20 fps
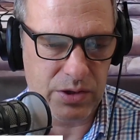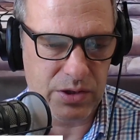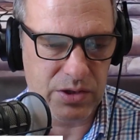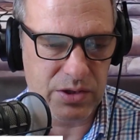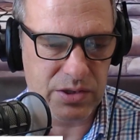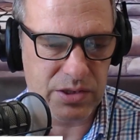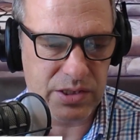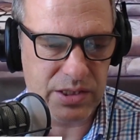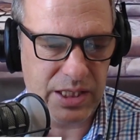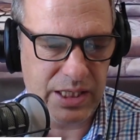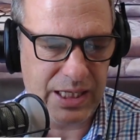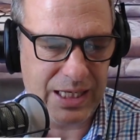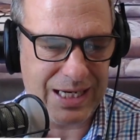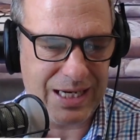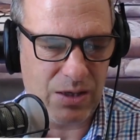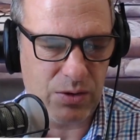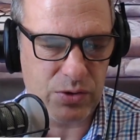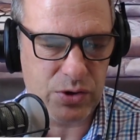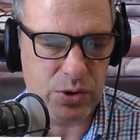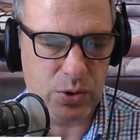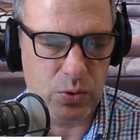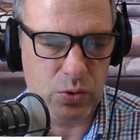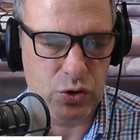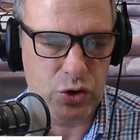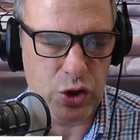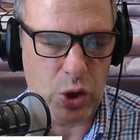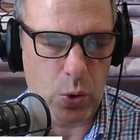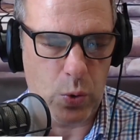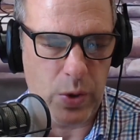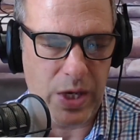city council
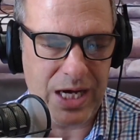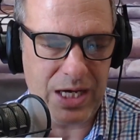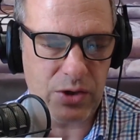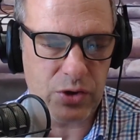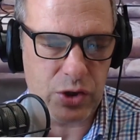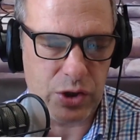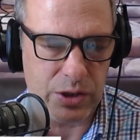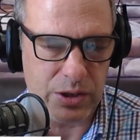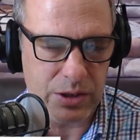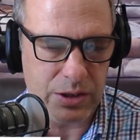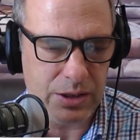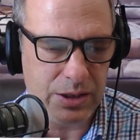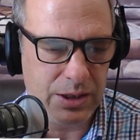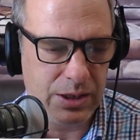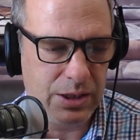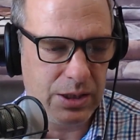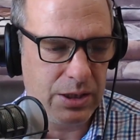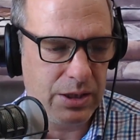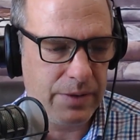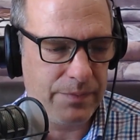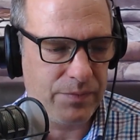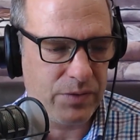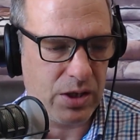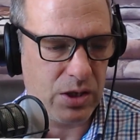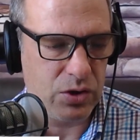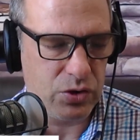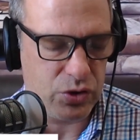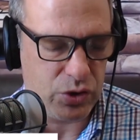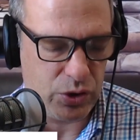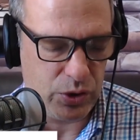donation
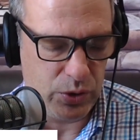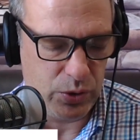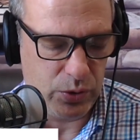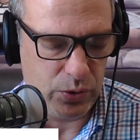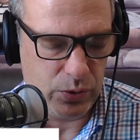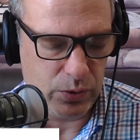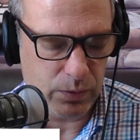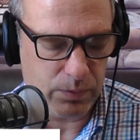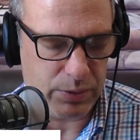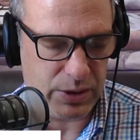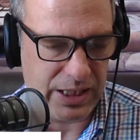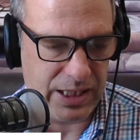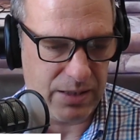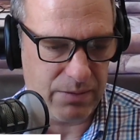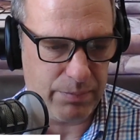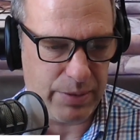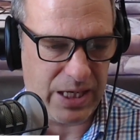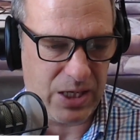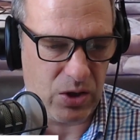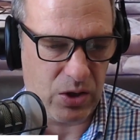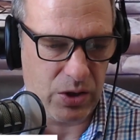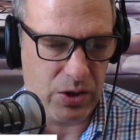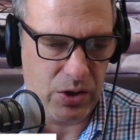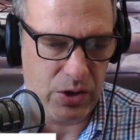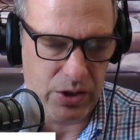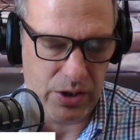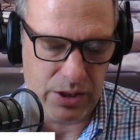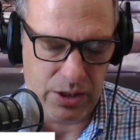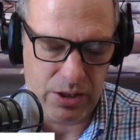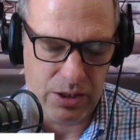to Planned
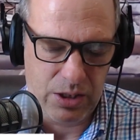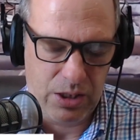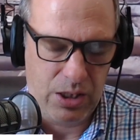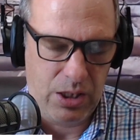Parenthood,